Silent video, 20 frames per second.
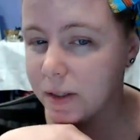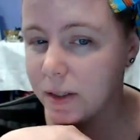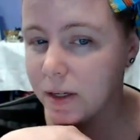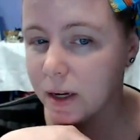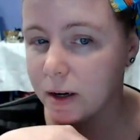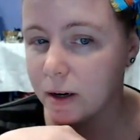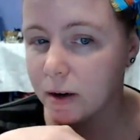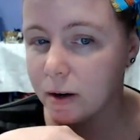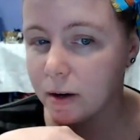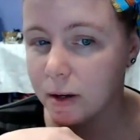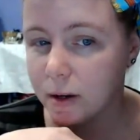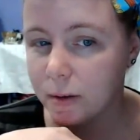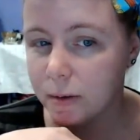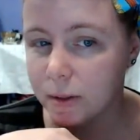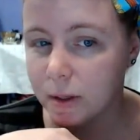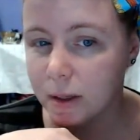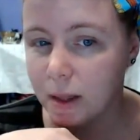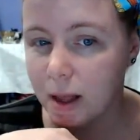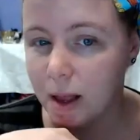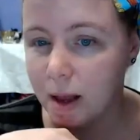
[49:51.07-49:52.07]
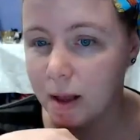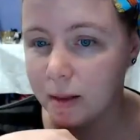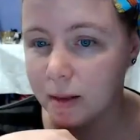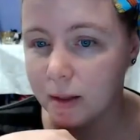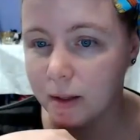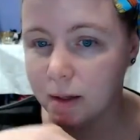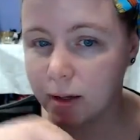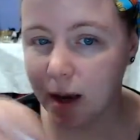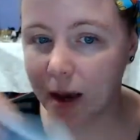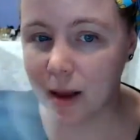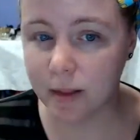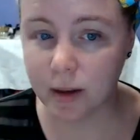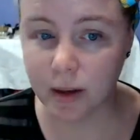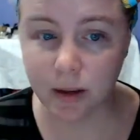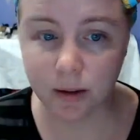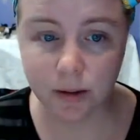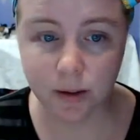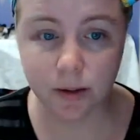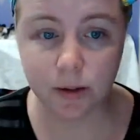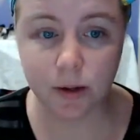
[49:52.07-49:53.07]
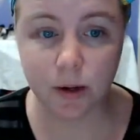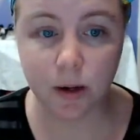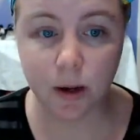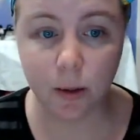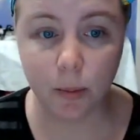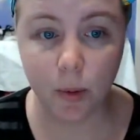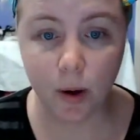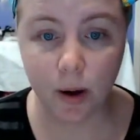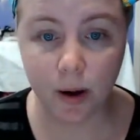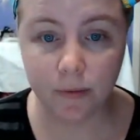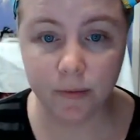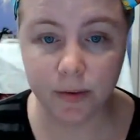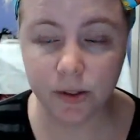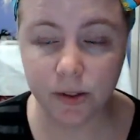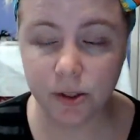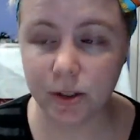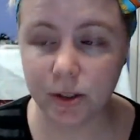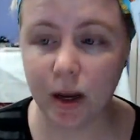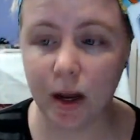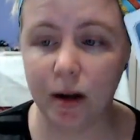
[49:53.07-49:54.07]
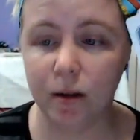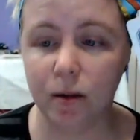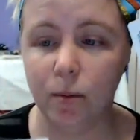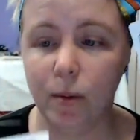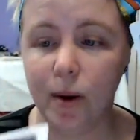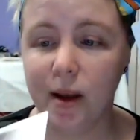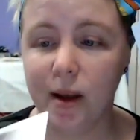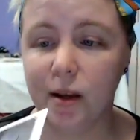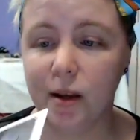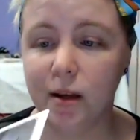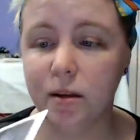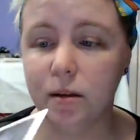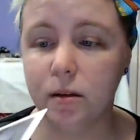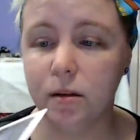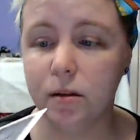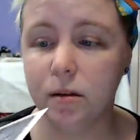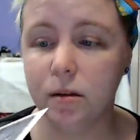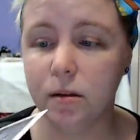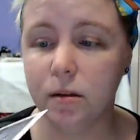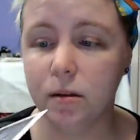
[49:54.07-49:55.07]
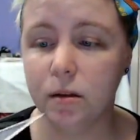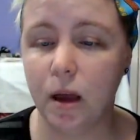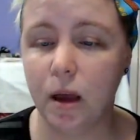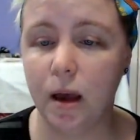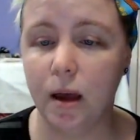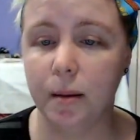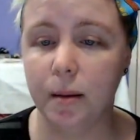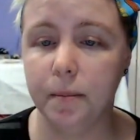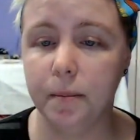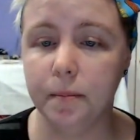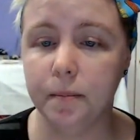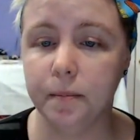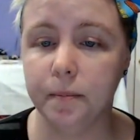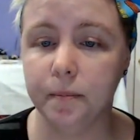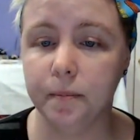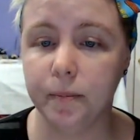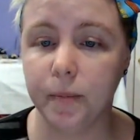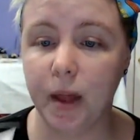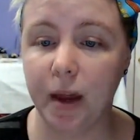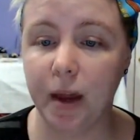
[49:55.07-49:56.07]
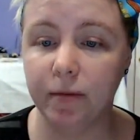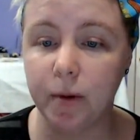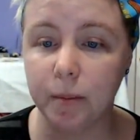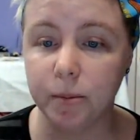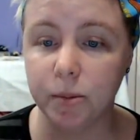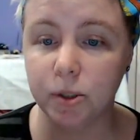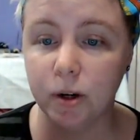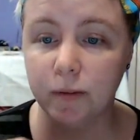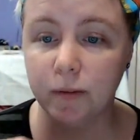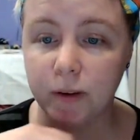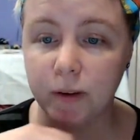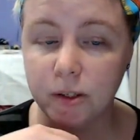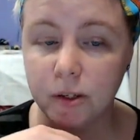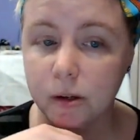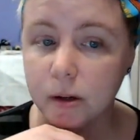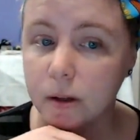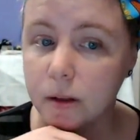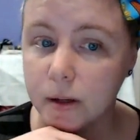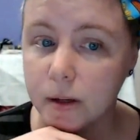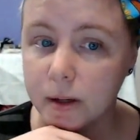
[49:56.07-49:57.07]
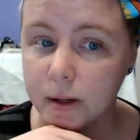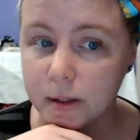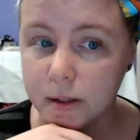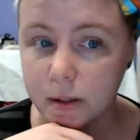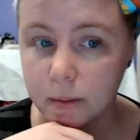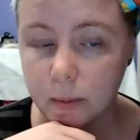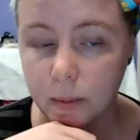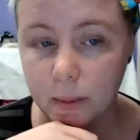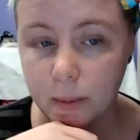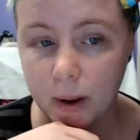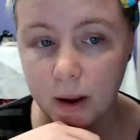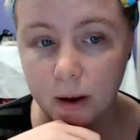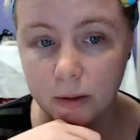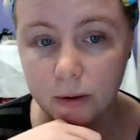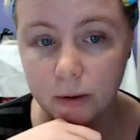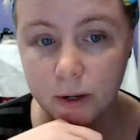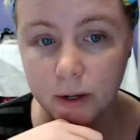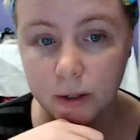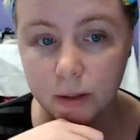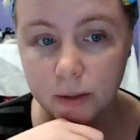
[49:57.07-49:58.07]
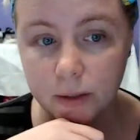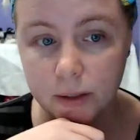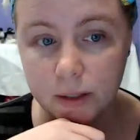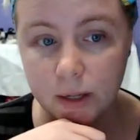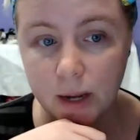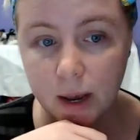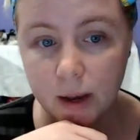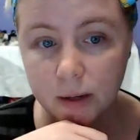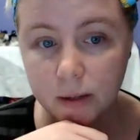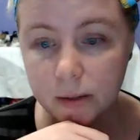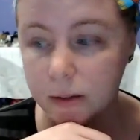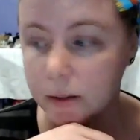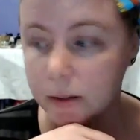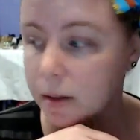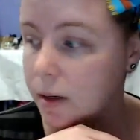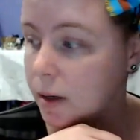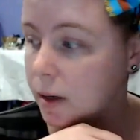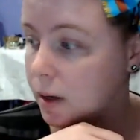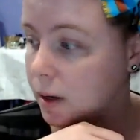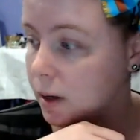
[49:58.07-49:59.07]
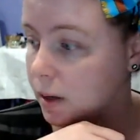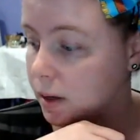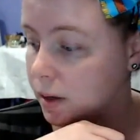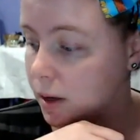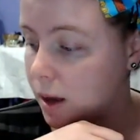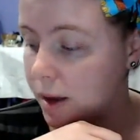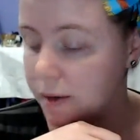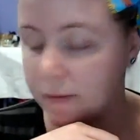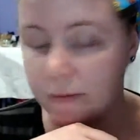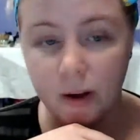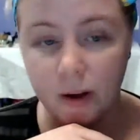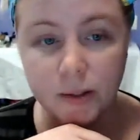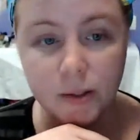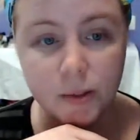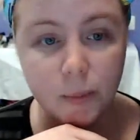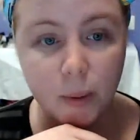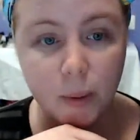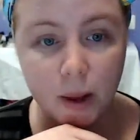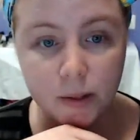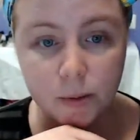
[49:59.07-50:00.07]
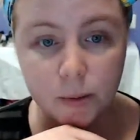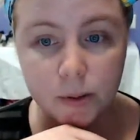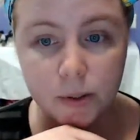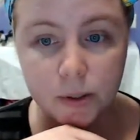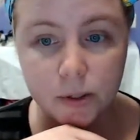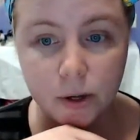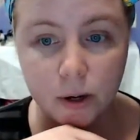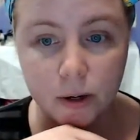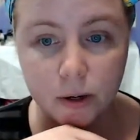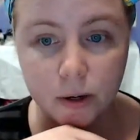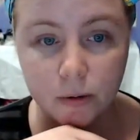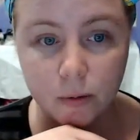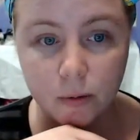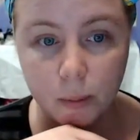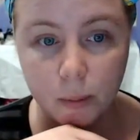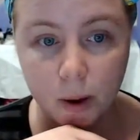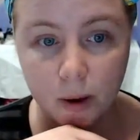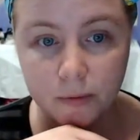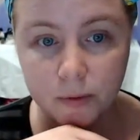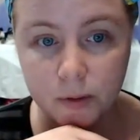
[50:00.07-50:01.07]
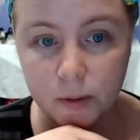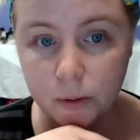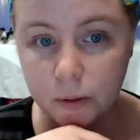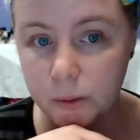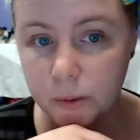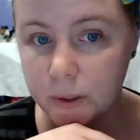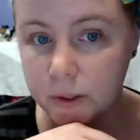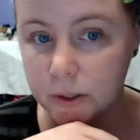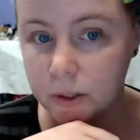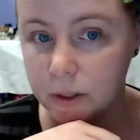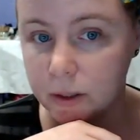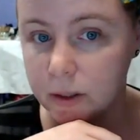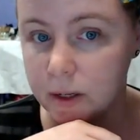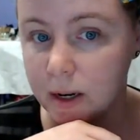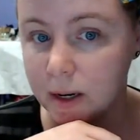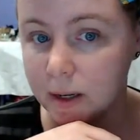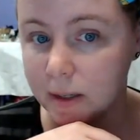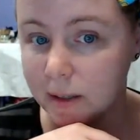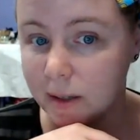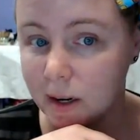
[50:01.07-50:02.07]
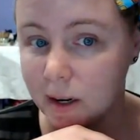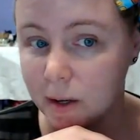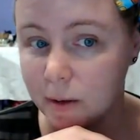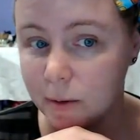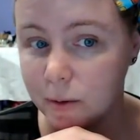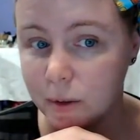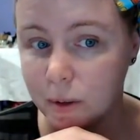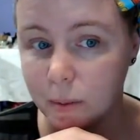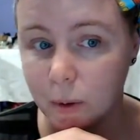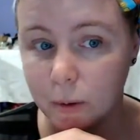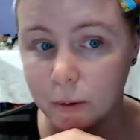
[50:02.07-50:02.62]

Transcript: I feel like if it's a deck you're going to use a lot, then yeah, the gilding's going to come off. It's just kind of the way it is. I'm sure if I took a look at some of my other gilded decks, I'd find spots where it's starting to rub off too, especially in the decks that I use the